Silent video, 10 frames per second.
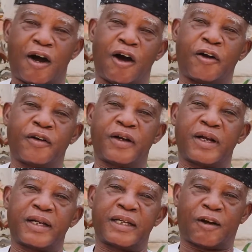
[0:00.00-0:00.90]
On
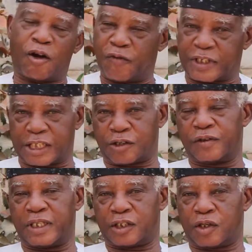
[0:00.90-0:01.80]
the
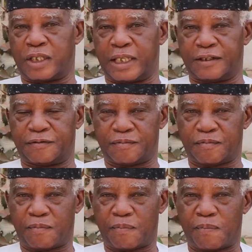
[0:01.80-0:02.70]
conversation this Sunday,
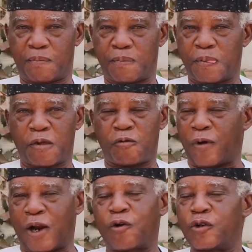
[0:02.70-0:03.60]

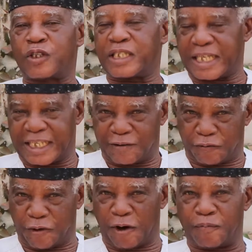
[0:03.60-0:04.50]
we're not going to take it
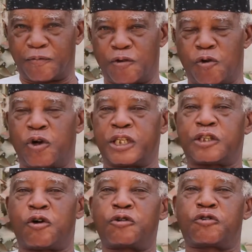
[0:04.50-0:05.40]
from who
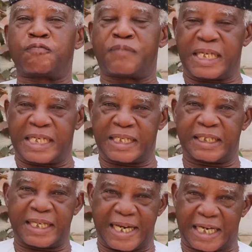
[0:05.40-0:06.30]
is going to be
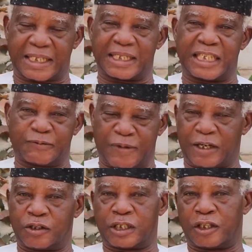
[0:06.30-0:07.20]
the next
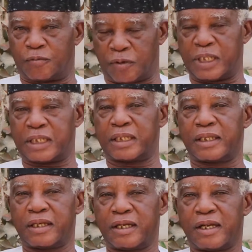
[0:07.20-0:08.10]
Inspector General of Police.
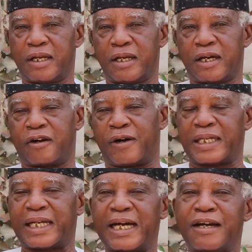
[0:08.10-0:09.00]

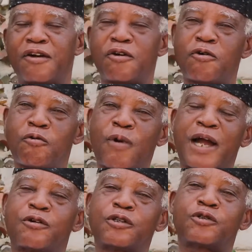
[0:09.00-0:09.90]
Rather, we
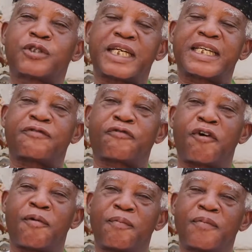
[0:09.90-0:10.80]
are going to take it
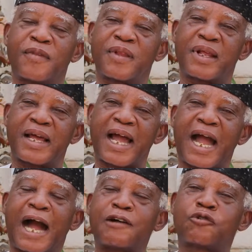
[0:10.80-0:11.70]
from
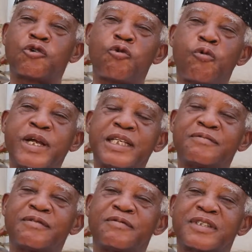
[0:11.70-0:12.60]
how do we
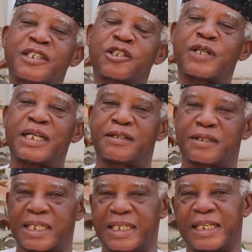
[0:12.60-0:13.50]

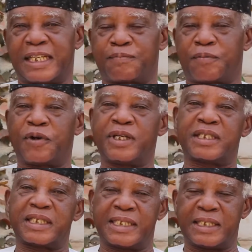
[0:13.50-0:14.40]
strengthen the
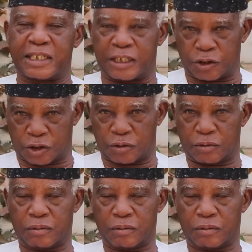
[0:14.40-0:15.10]
police institution